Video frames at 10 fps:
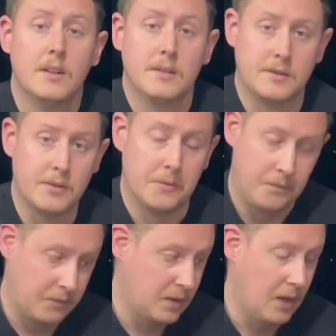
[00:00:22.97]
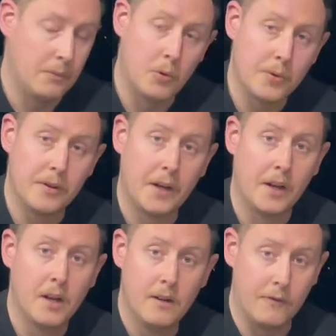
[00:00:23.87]
So I've
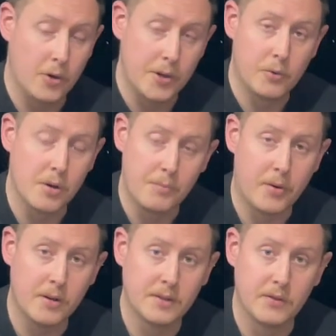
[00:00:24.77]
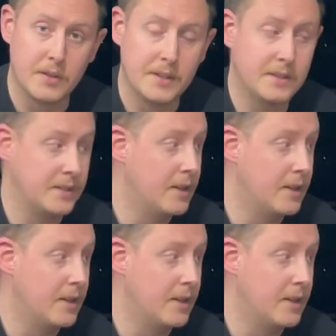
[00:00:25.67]
already ordered parts for this.